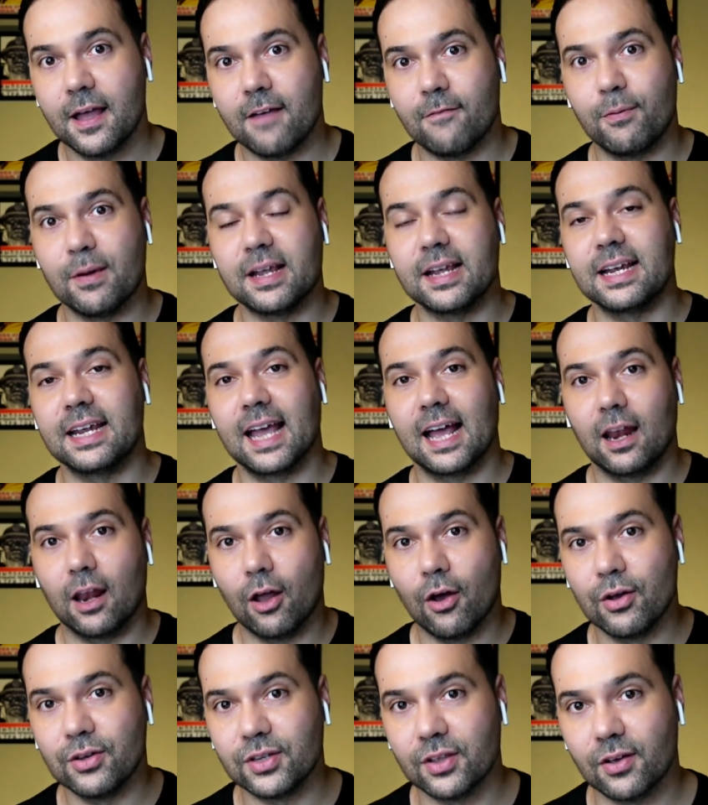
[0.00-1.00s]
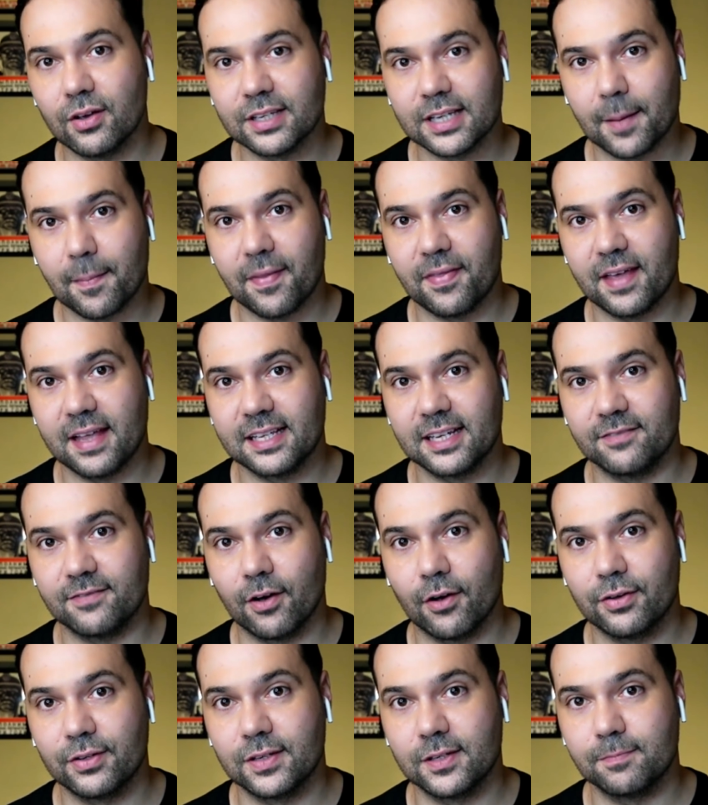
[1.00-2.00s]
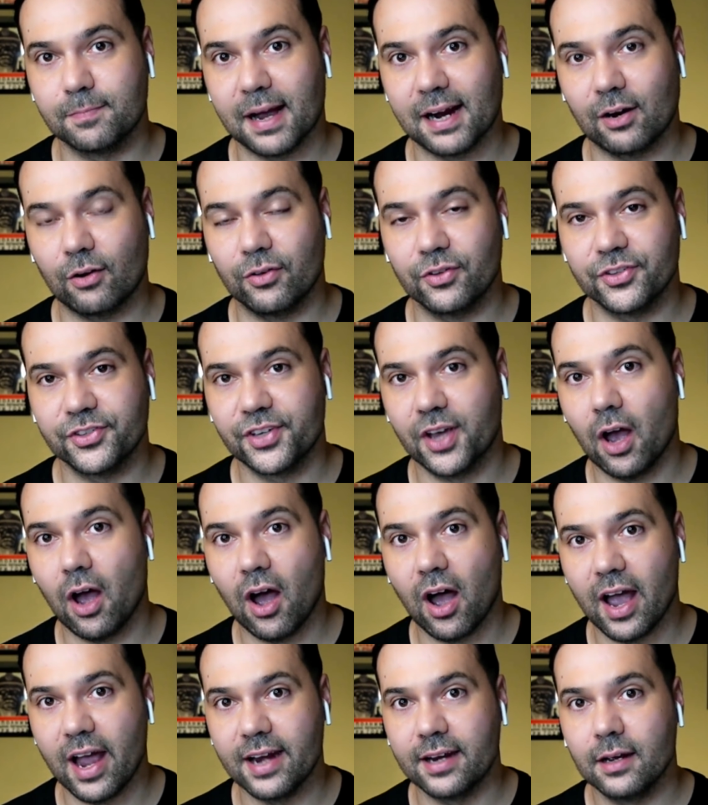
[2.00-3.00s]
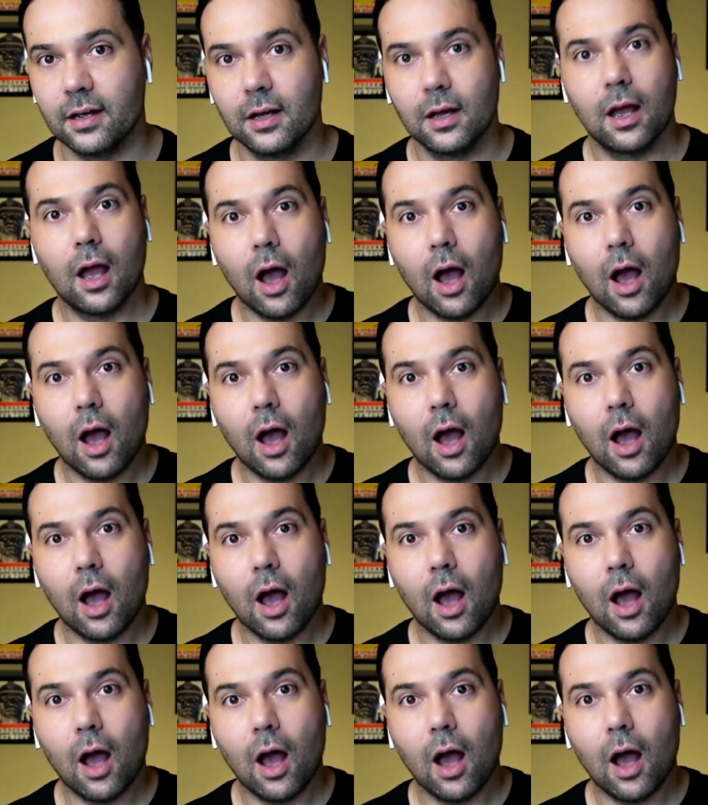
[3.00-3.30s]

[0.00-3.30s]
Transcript: if we can get loads of those apathetic voters back on side,